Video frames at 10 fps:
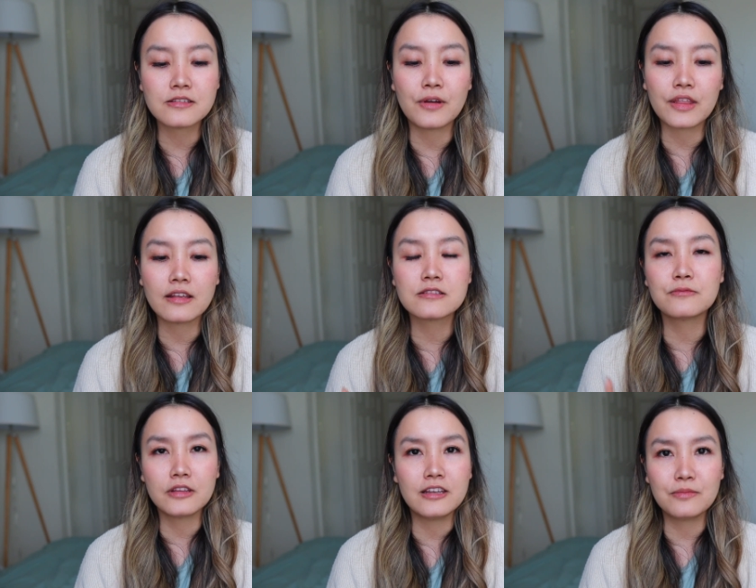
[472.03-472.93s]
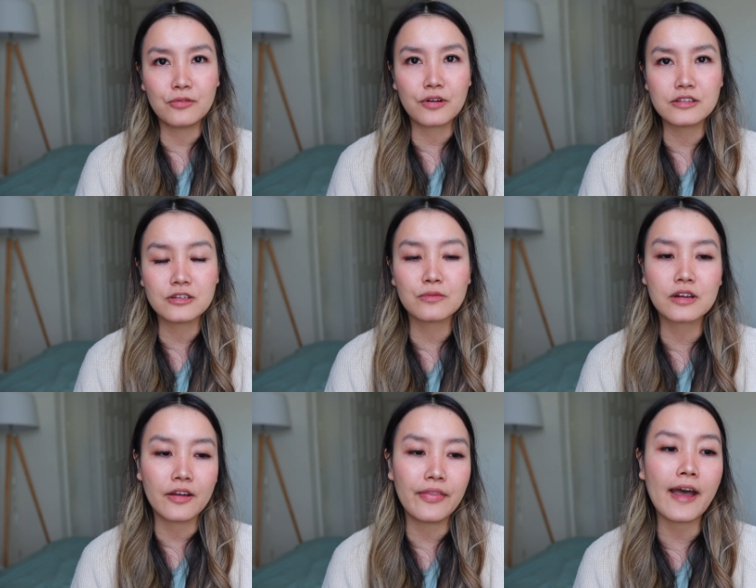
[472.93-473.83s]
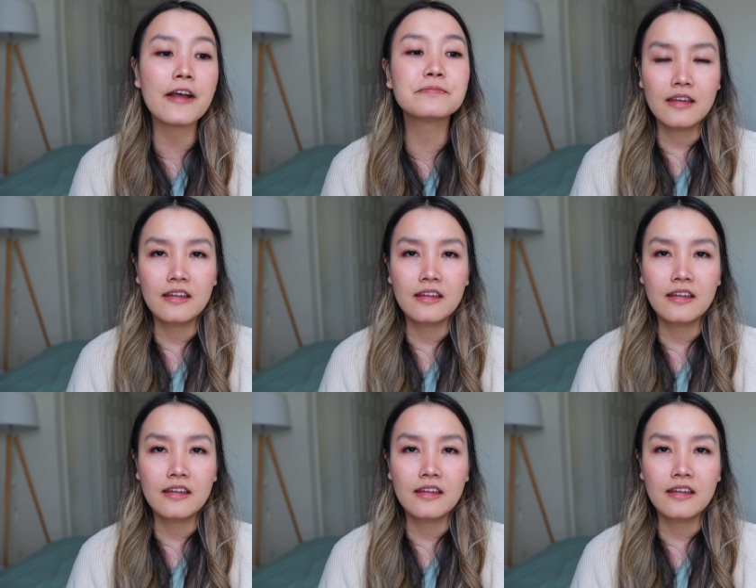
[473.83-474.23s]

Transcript: So I think it's really important to work on that.